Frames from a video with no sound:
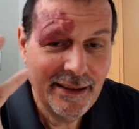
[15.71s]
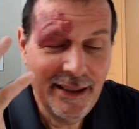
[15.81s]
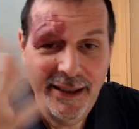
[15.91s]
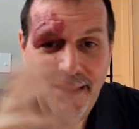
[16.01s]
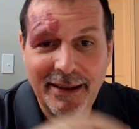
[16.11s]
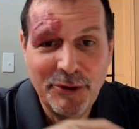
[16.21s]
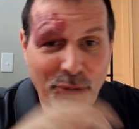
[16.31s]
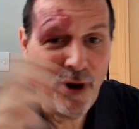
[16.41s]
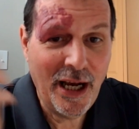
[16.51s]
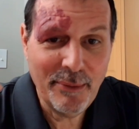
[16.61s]

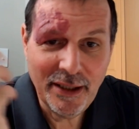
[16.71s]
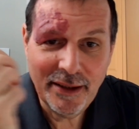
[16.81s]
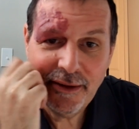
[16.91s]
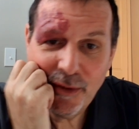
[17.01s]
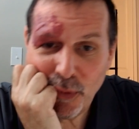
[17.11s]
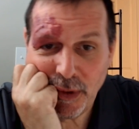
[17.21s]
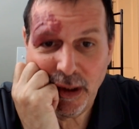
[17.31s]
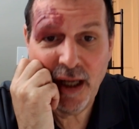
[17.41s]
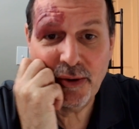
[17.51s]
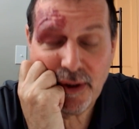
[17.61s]
drama with
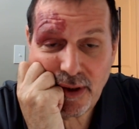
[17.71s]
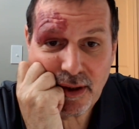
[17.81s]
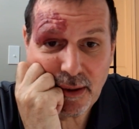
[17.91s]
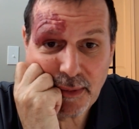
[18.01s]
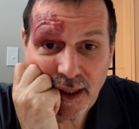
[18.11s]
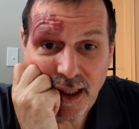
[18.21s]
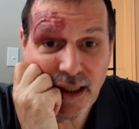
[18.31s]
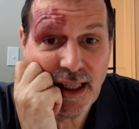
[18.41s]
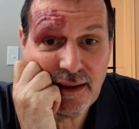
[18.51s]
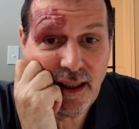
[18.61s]
laundry systems,
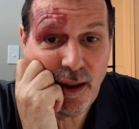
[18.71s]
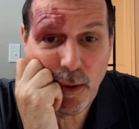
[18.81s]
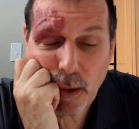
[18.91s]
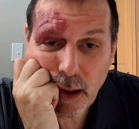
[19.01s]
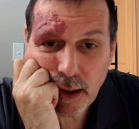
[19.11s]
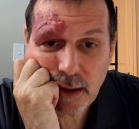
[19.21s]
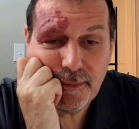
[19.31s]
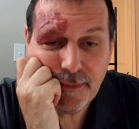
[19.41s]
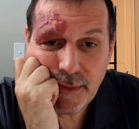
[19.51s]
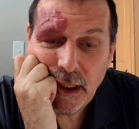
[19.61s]
unless they don't work.
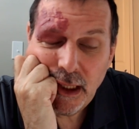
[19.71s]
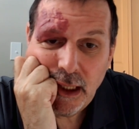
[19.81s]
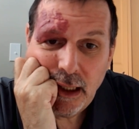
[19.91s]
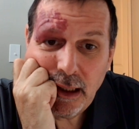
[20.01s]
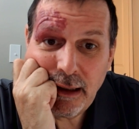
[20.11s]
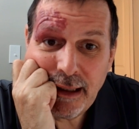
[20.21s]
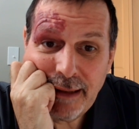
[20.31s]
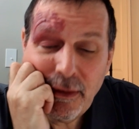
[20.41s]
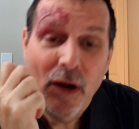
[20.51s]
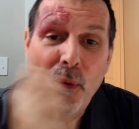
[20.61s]
All
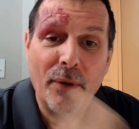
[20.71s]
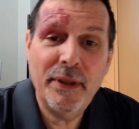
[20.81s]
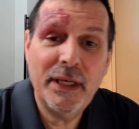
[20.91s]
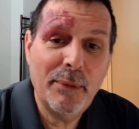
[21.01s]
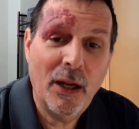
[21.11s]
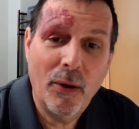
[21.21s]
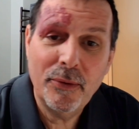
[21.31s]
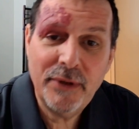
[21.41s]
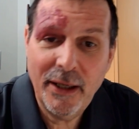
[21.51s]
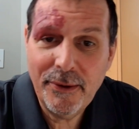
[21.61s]
right, one thing about
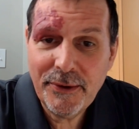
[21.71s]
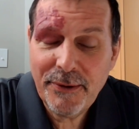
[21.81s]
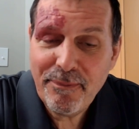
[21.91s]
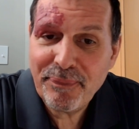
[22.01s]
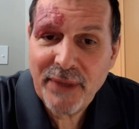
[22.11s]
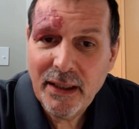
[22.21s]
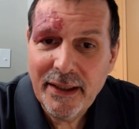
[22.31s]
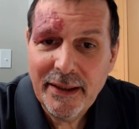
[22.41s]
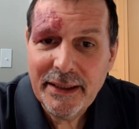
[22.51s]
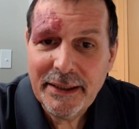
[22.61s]
hotels,
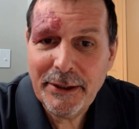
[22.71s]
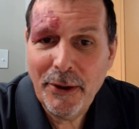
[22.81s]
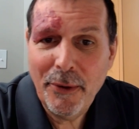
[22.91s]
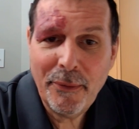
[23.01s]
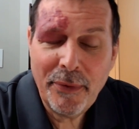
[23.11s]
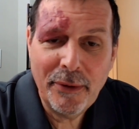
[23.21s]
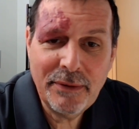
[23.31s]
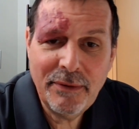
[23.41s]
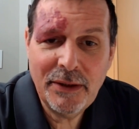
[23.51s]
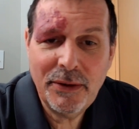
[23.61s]
you know,
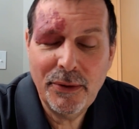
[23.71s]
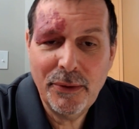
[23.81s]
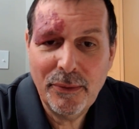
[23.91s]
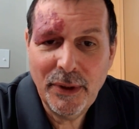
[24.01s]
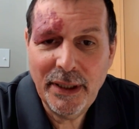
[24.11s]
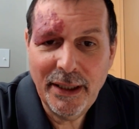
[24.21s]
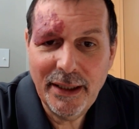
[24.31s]
those of us who